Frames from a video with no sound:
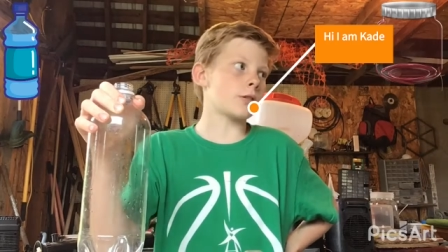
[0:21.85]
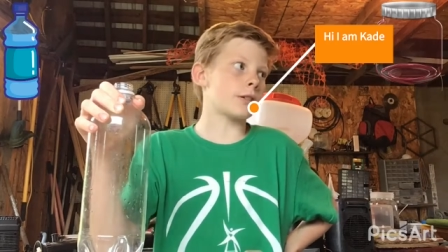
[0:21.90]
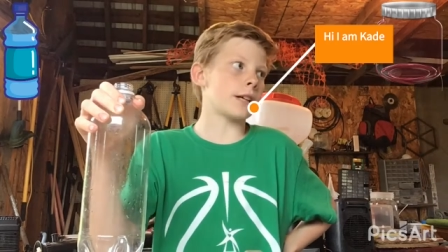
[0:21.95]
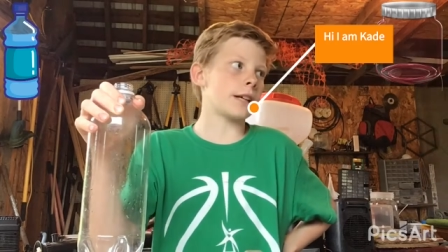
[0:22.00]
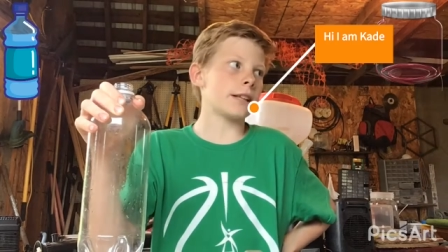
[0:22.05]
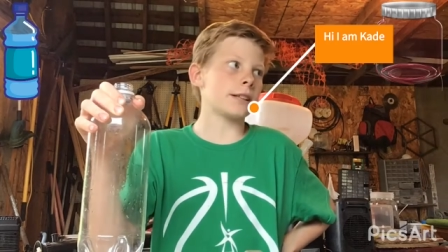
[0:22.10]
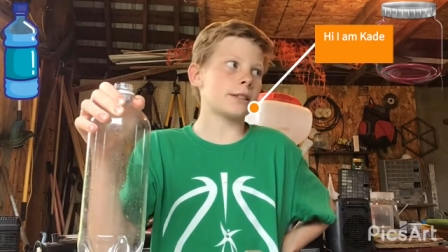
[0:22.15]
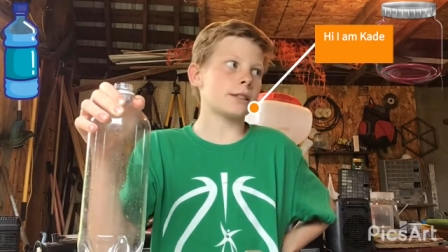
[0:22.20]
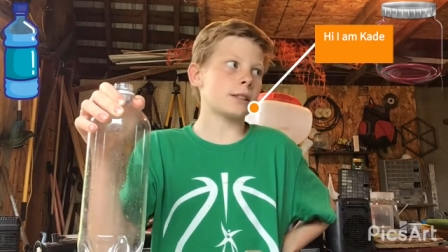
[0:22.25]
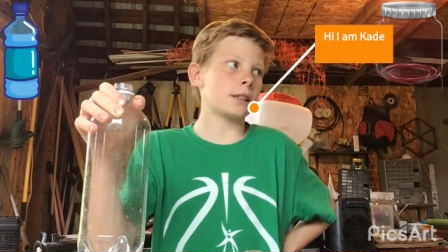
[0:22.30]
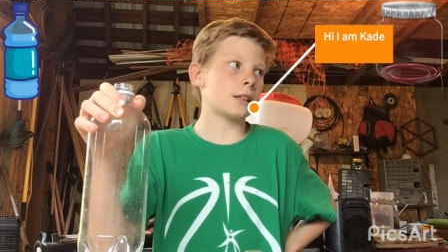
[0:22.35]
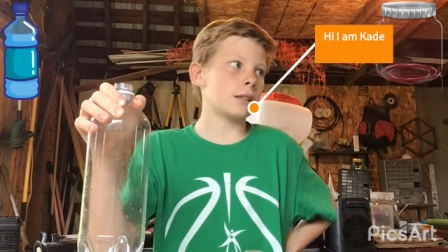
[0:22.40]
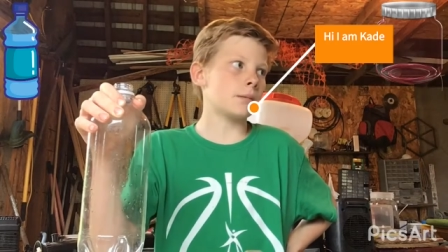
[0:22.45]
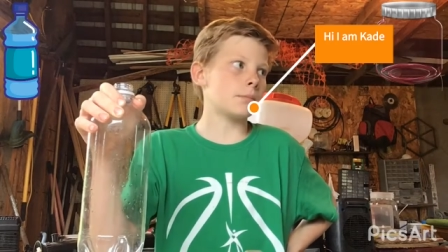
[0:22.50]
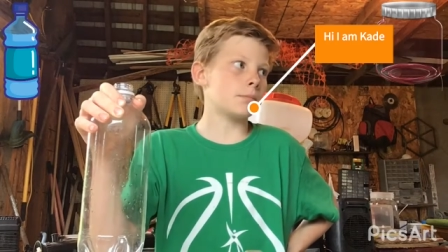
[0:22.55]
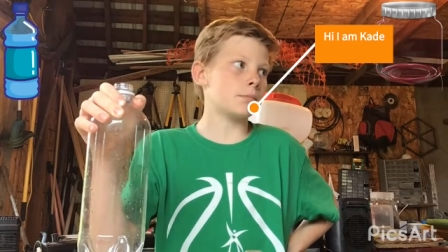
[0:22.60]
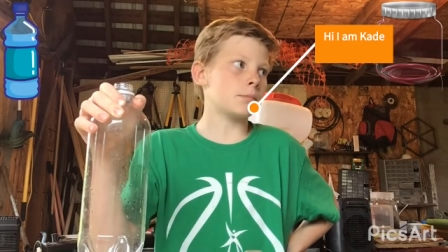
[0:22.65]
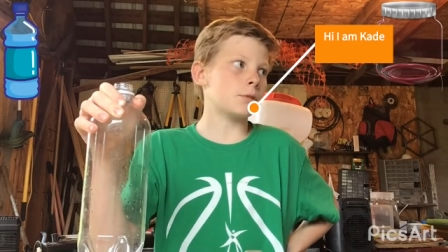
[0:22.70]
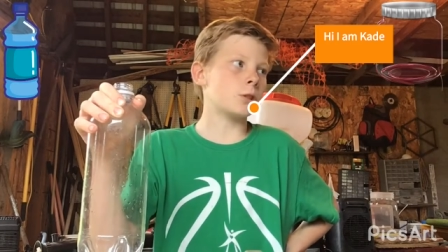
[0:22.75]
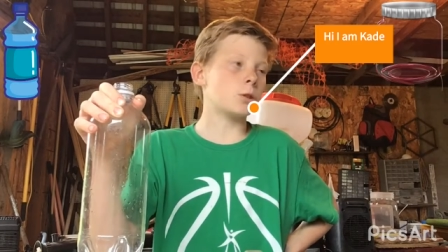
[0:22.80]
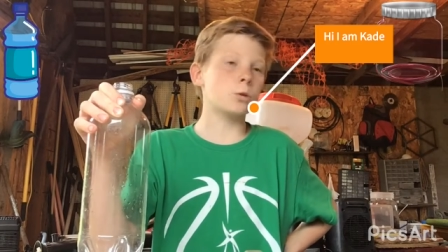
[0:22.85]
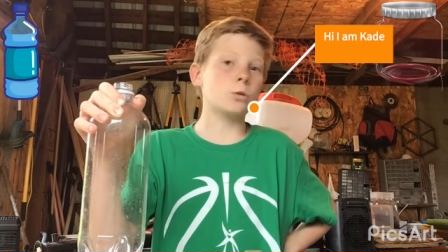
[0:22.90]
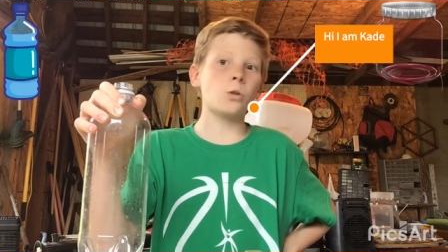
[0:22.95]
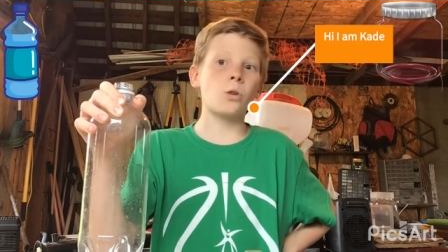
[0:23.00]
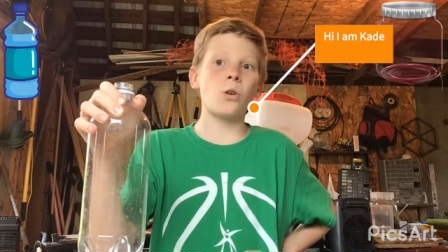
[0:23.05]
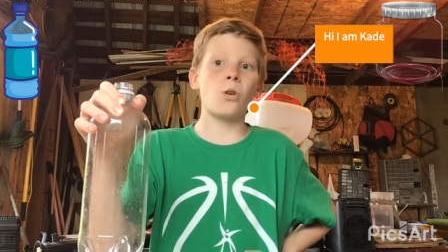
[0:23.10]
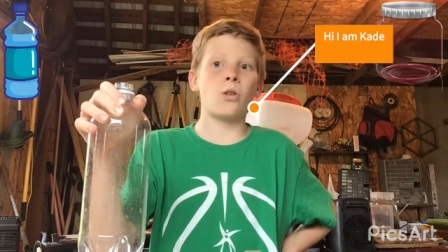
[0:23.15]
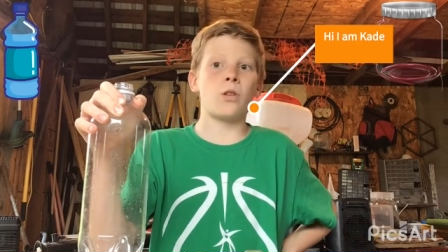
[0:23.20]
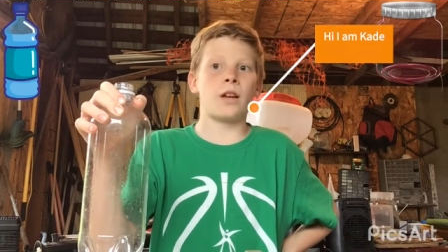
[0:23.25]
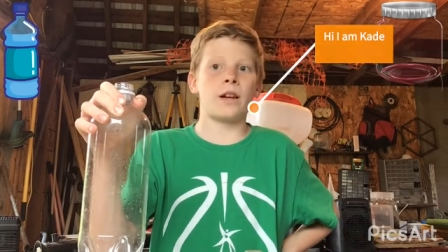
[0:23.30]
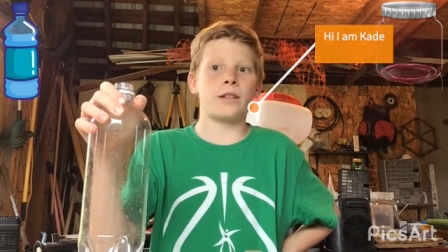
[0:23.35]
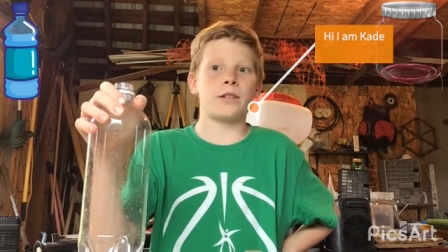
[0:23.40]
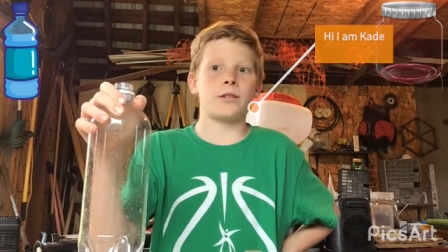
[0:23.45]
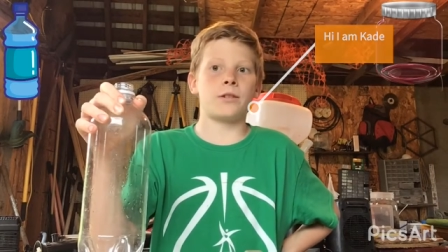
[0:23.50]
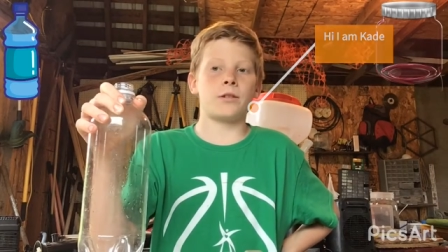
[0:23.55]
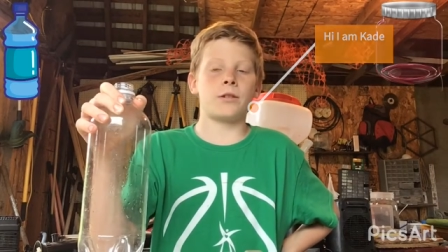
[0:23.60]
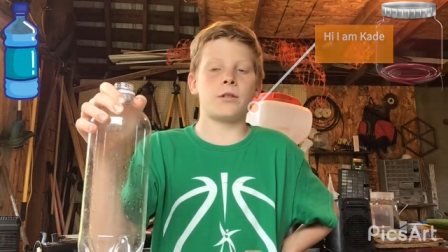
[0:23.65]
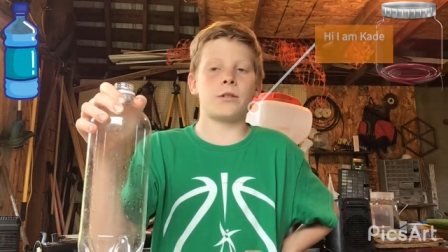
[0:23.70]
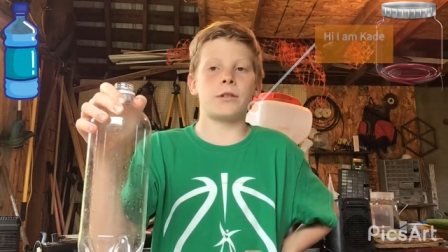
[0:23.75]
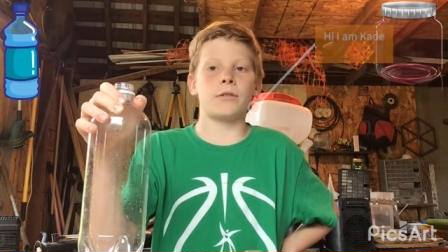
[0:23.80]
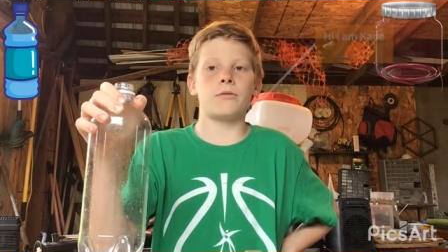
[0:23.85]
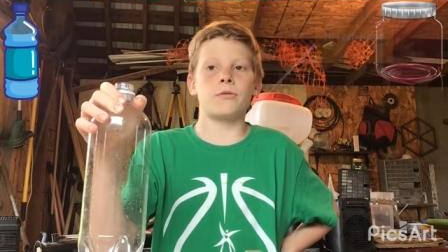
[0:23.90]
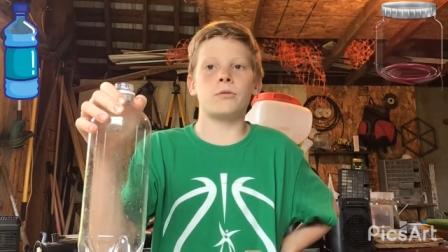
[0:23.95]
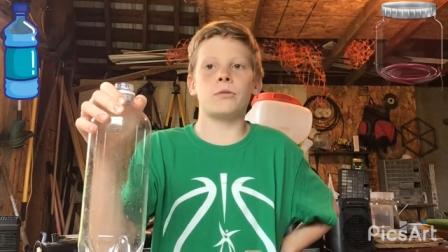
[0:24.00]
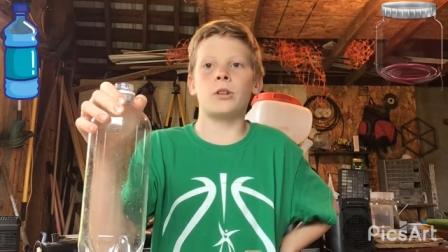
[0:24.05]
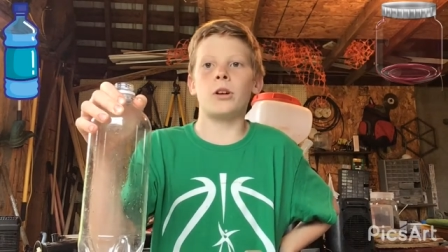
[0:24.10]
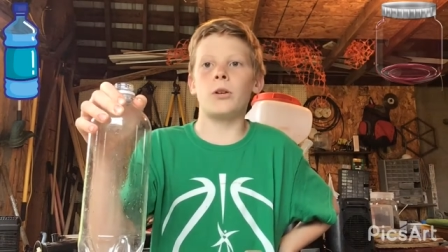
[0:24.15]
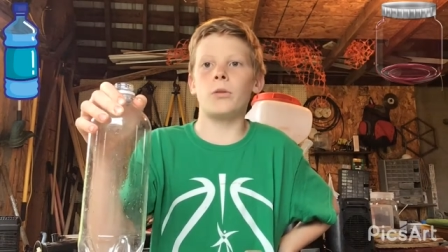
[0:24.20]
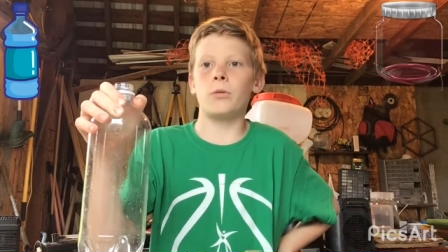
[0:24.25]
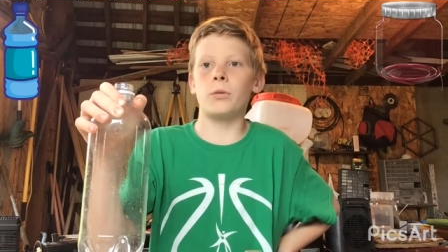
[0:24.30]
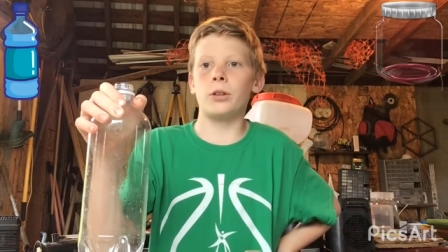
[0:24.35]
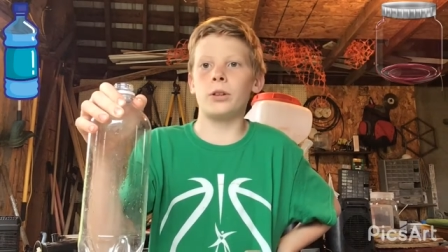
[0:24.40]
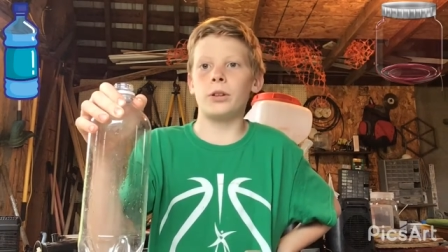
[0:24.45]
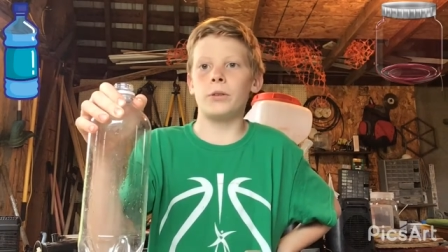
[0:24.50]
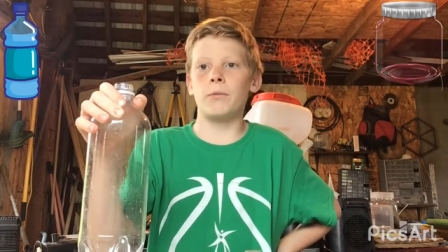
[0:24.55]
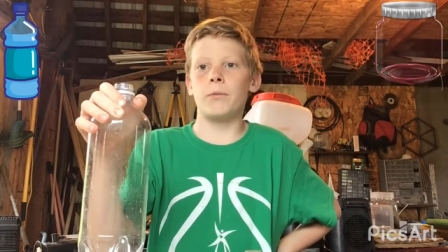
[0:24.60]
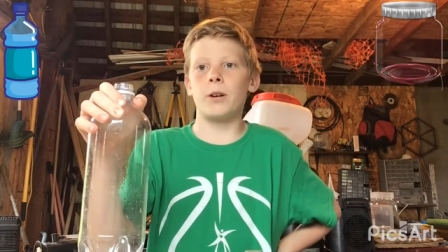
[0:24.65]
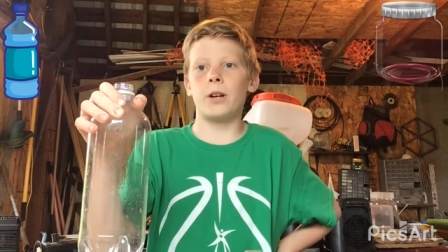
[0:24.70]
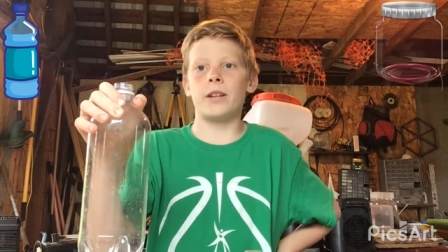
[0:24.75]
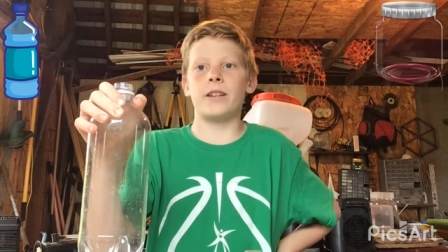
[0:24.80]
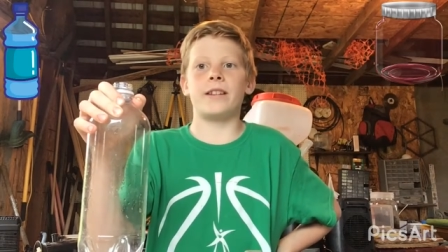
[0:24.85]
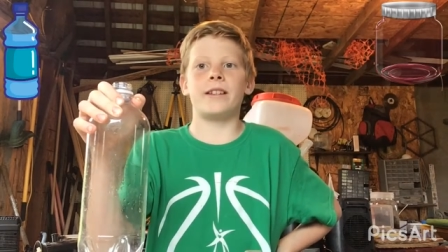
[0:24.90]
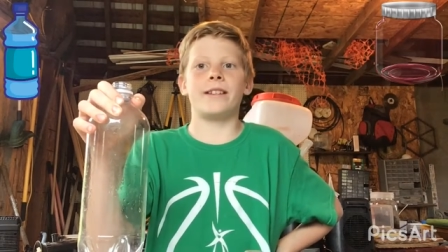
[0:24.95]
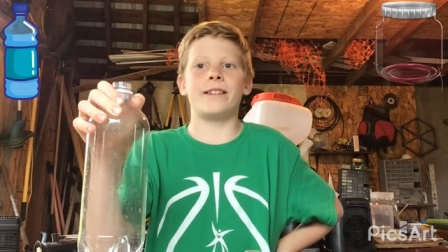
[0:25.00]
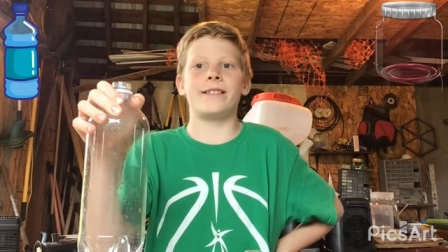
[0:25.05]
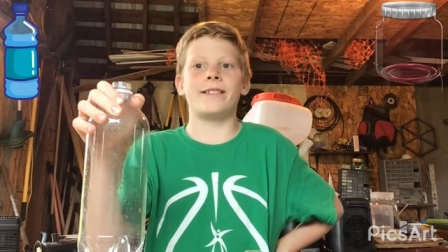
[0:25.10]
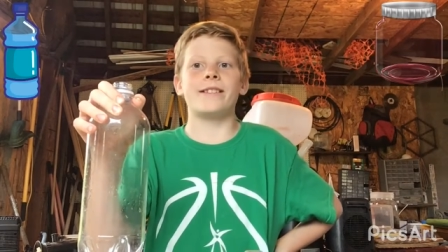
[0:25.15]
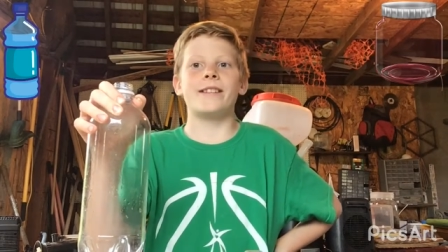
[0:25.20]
get some tool that you don't even know really what is,